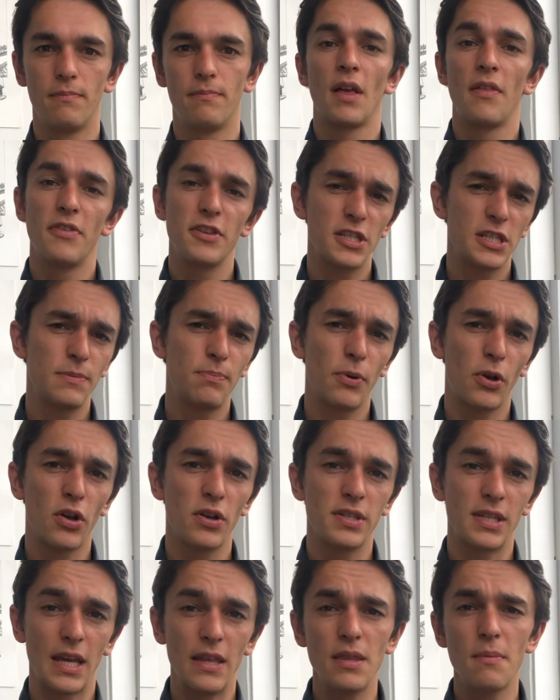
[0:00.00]
This is
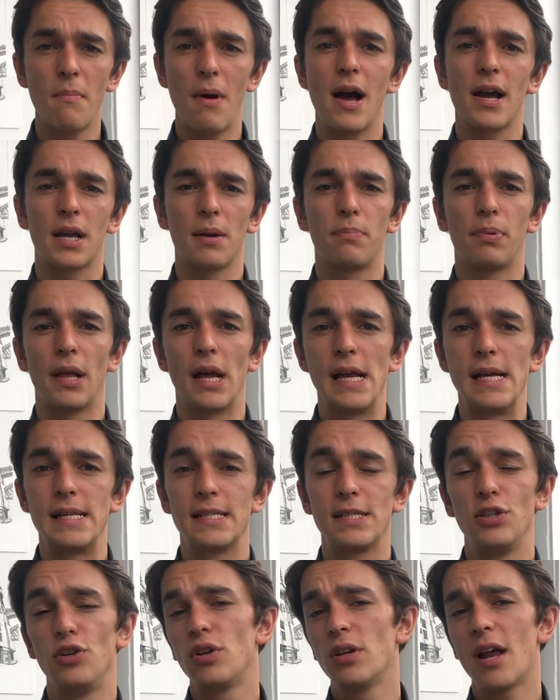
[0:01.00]
because in the
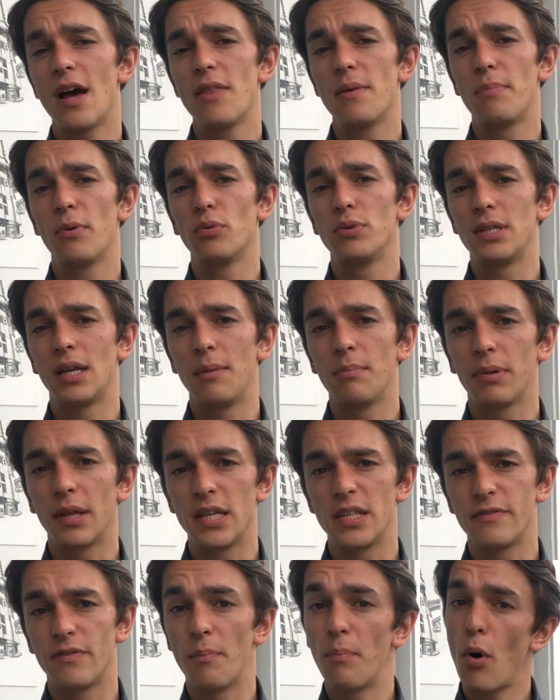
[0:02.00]
marketplace, you can either build
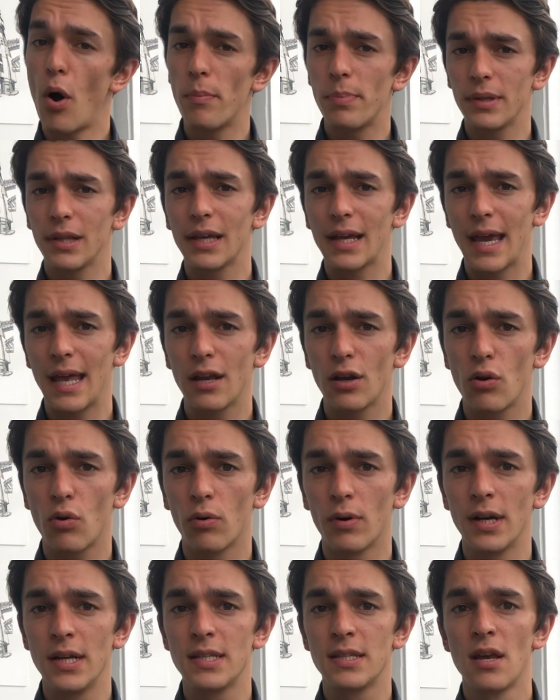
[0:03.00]
templates for popular
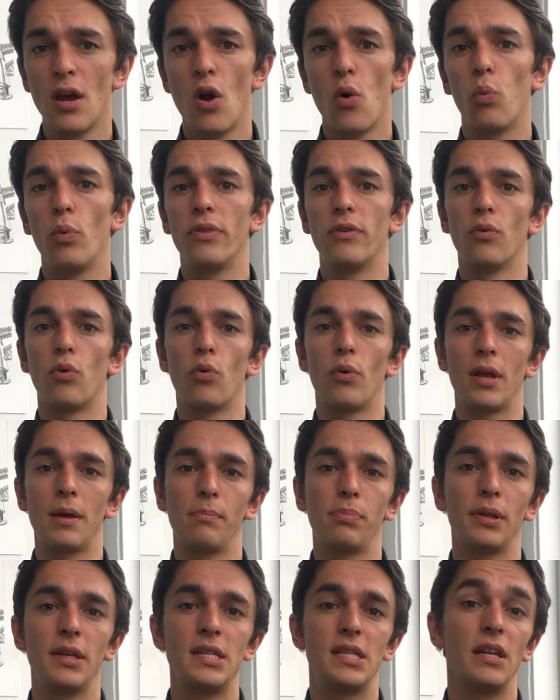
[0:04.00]
categories, where there are already
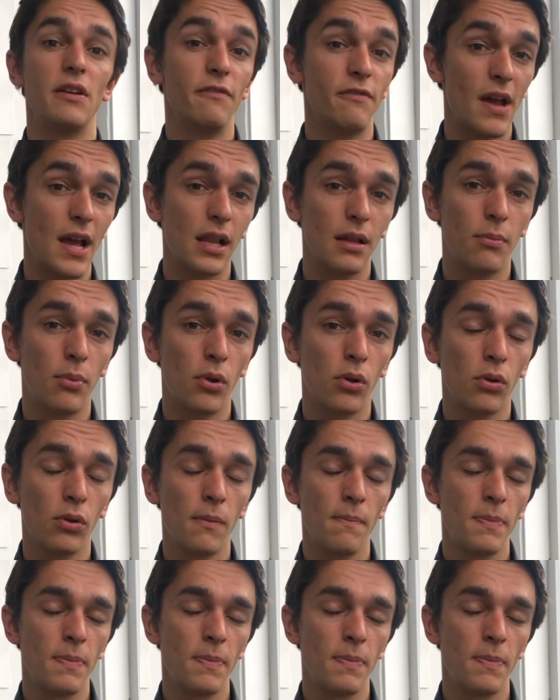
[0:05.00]
plenty available,